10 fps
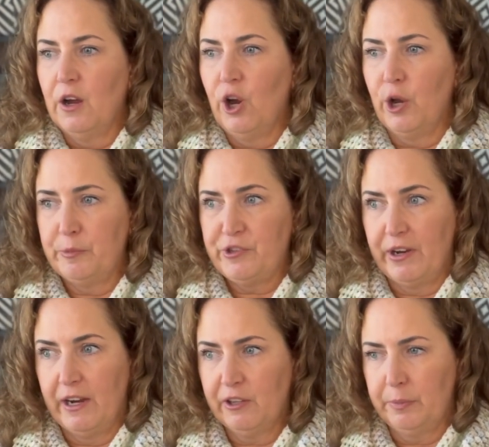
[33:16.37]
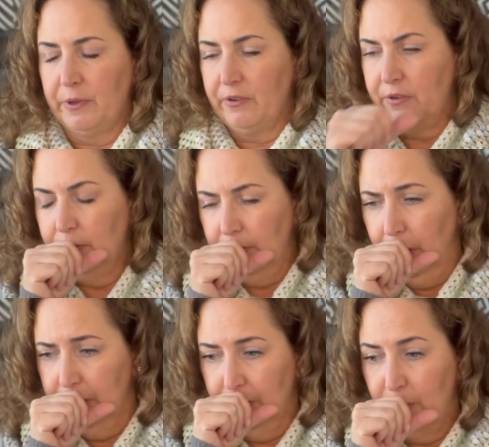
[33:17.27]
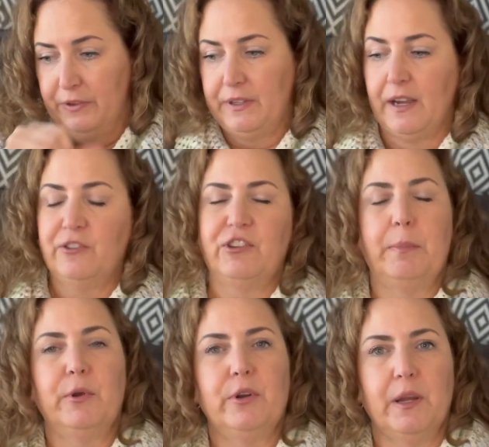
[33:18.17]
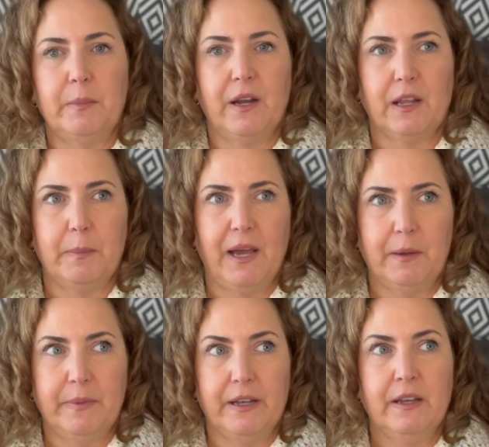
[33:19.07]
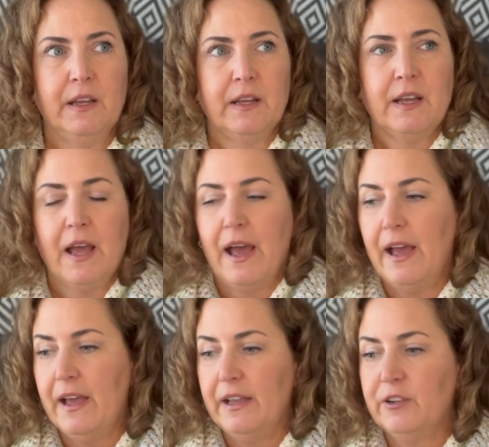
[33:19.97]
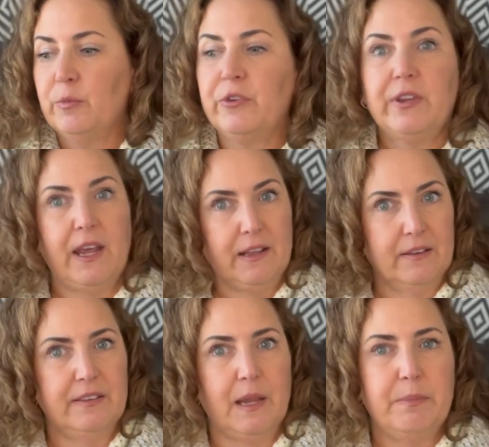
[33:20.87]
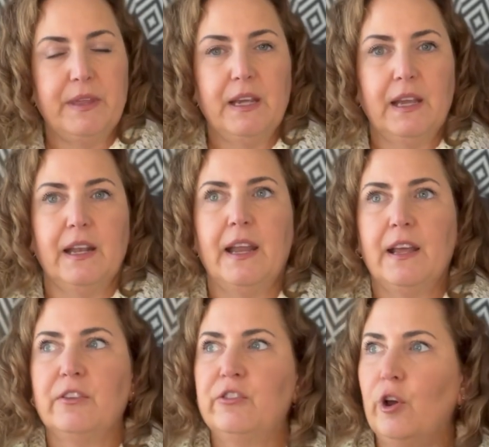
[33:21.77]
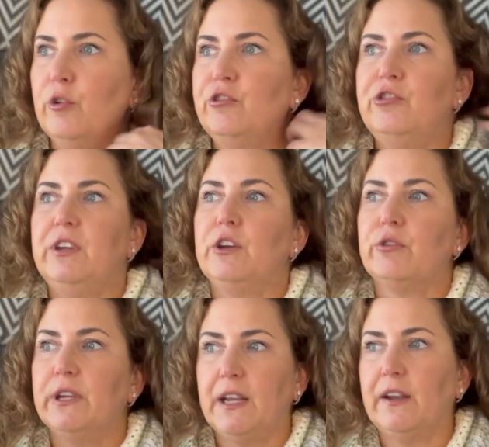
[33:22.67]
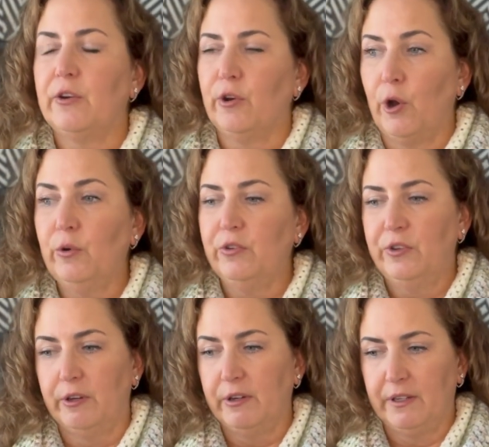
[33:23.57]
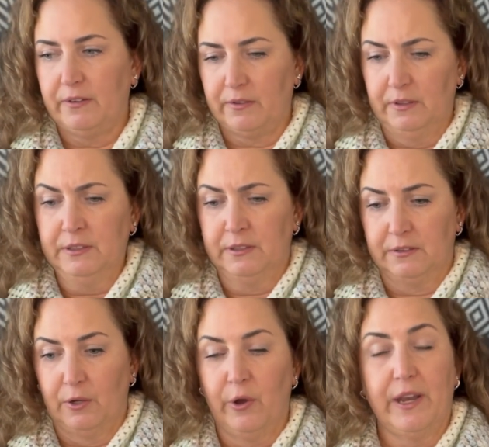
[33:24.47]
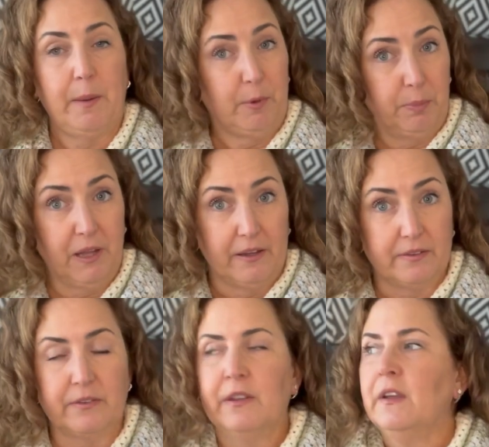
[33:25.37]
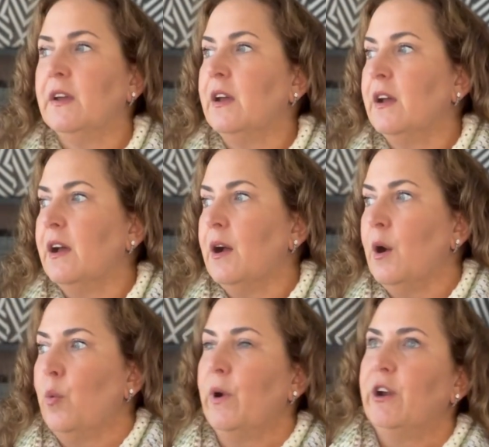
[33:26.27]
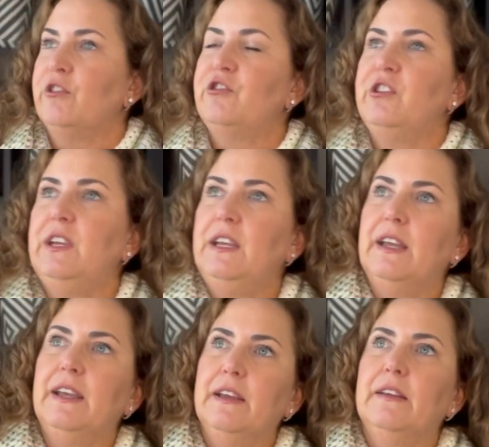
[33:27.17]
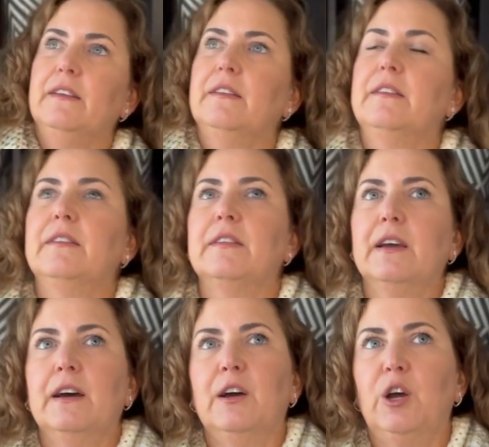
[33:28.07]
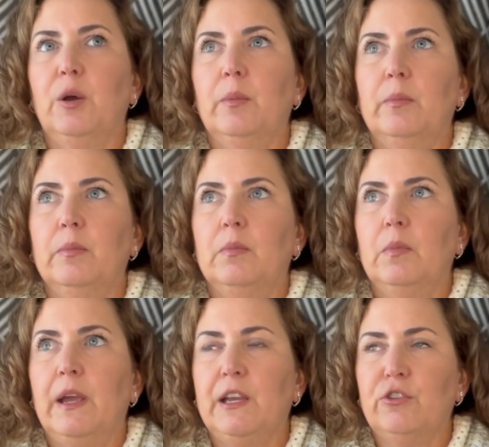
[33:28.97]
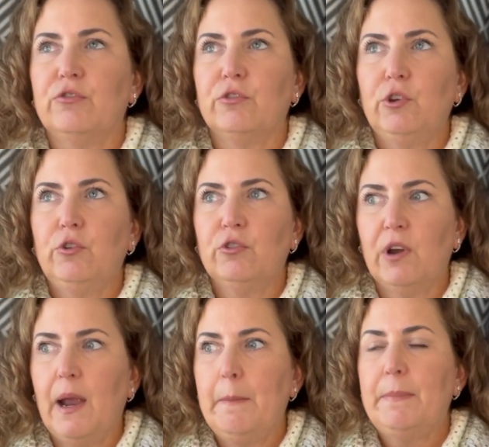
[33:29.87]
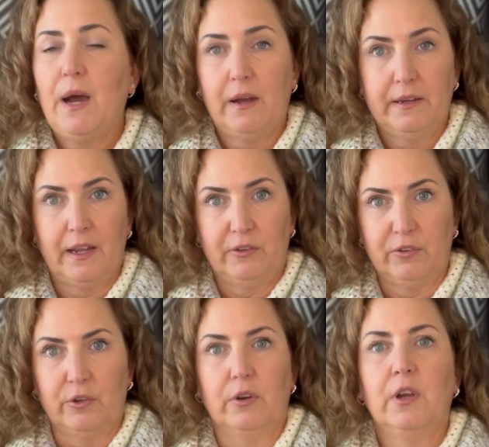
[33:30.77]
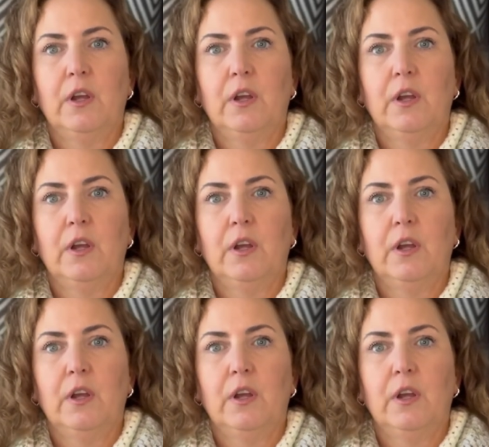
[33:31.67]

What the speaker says: Armchair Experts with Dax Shepard and Monica Padman, and was saying the same thing. And so she created her own series on Apple Plus, where she is a true crime podcaster